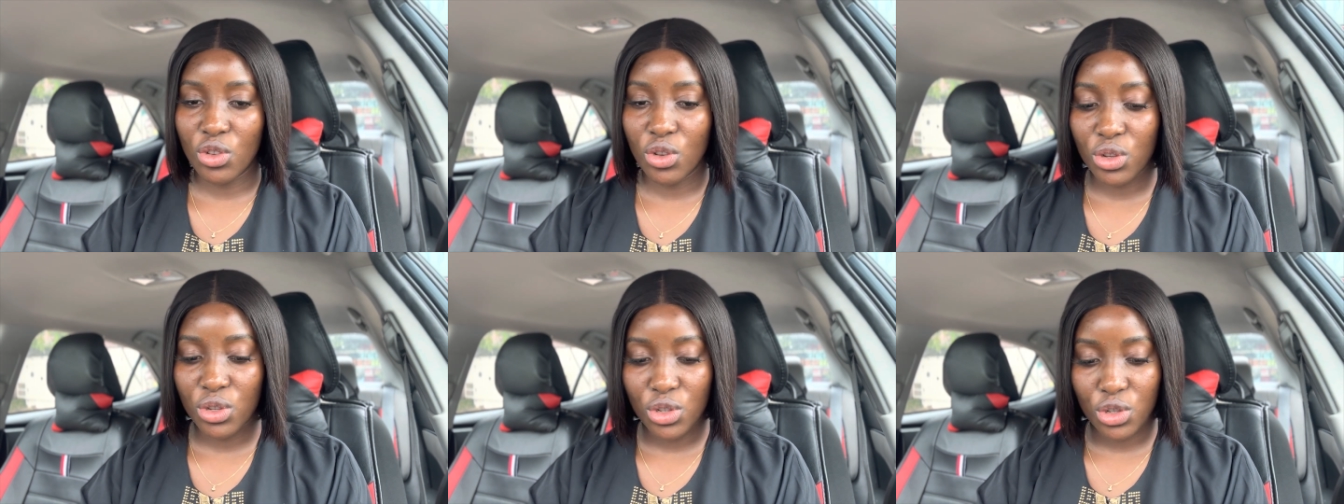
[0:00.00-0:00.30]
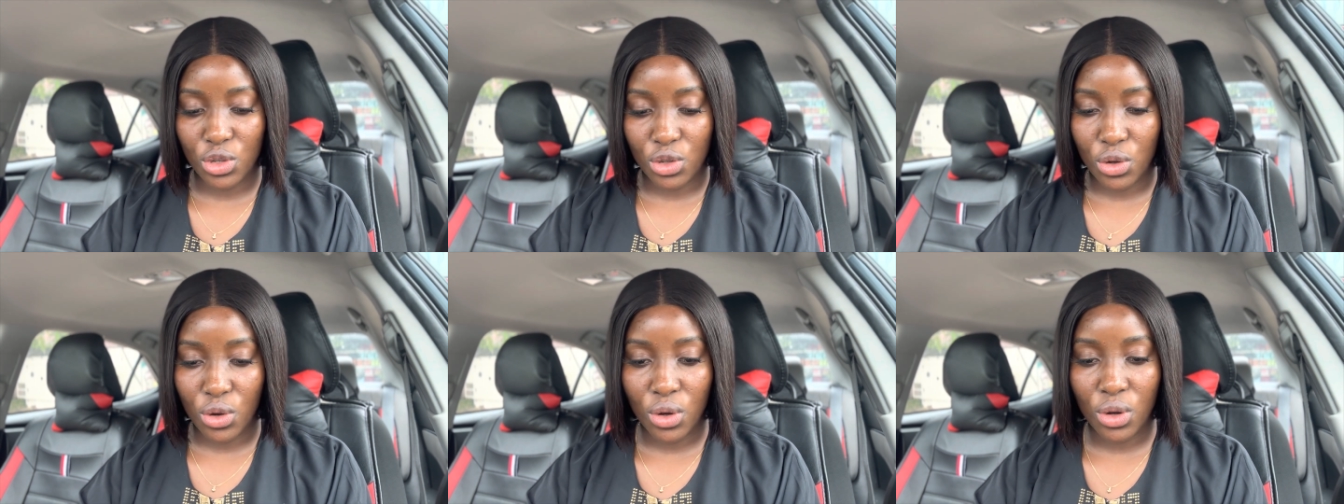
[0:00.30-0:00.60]
not
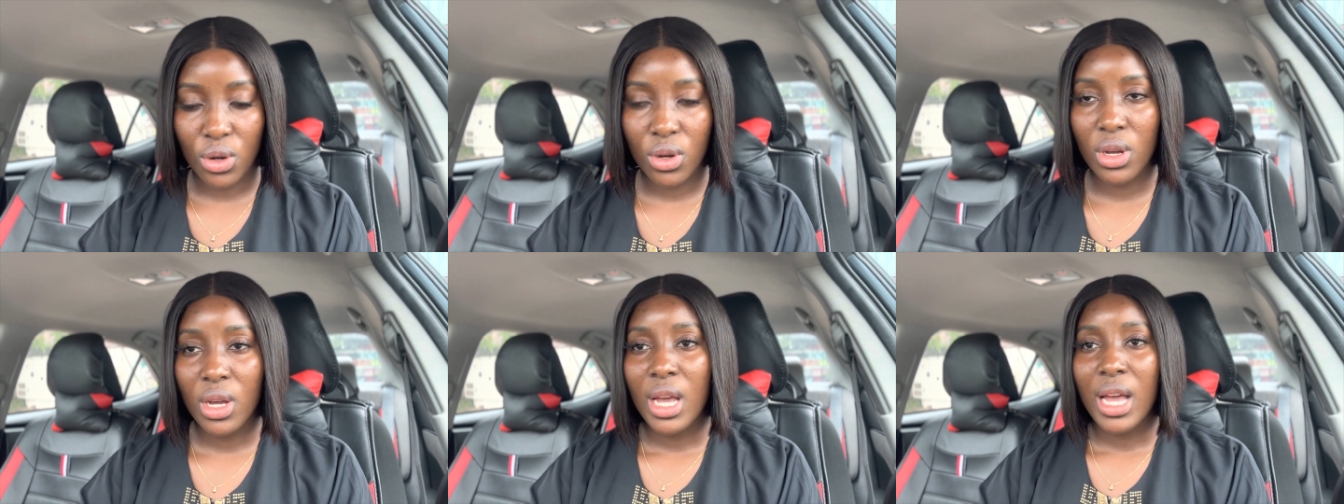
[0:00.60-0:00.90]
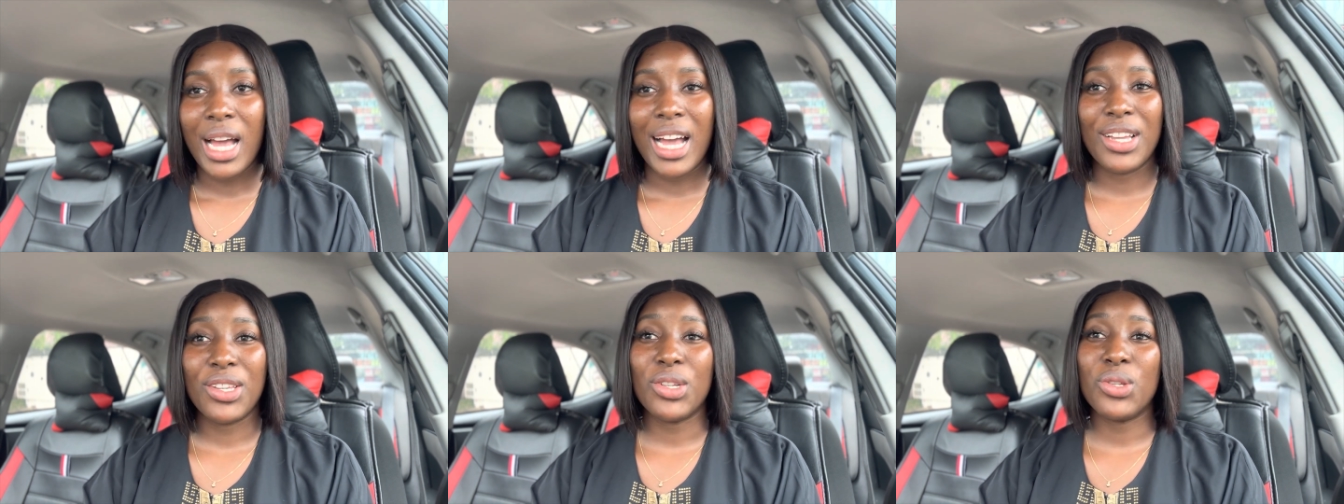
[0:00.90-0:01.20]
suck
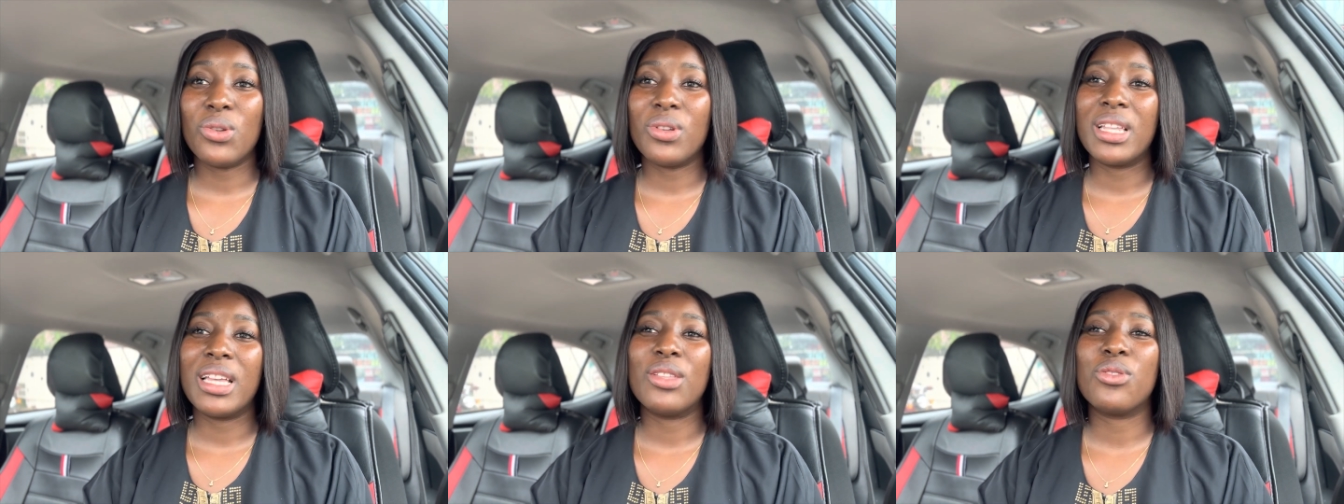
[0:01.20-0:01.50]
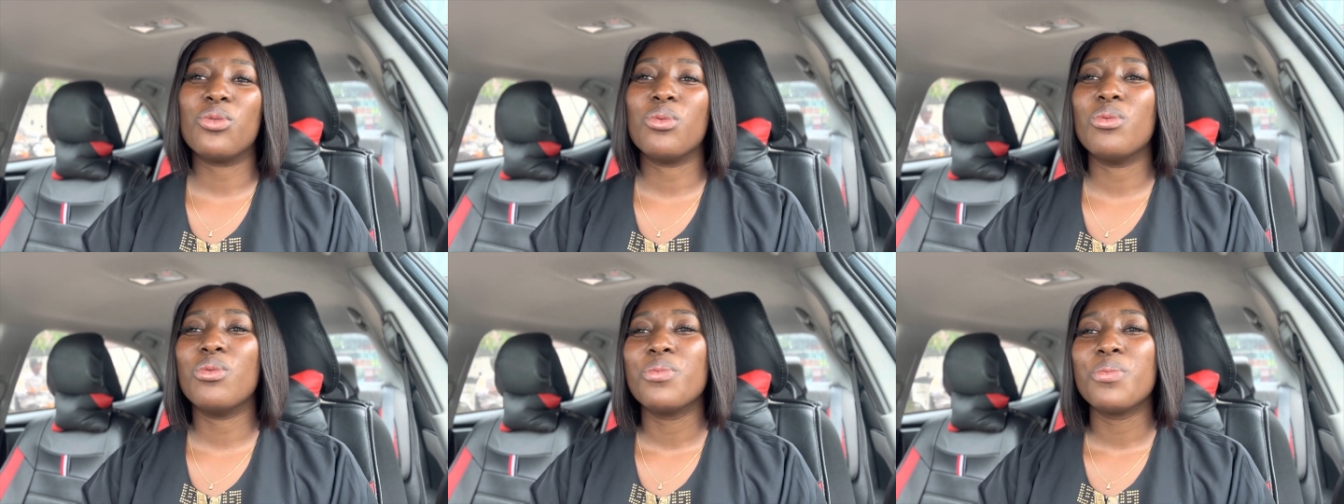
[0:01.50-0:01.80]
i just
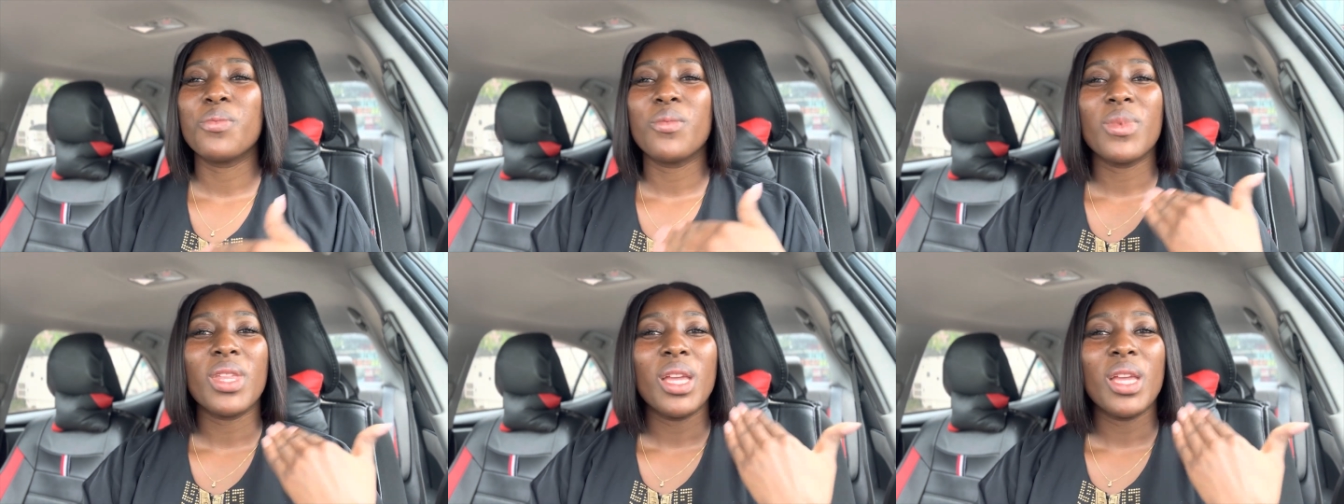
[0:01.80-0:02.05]
wanted to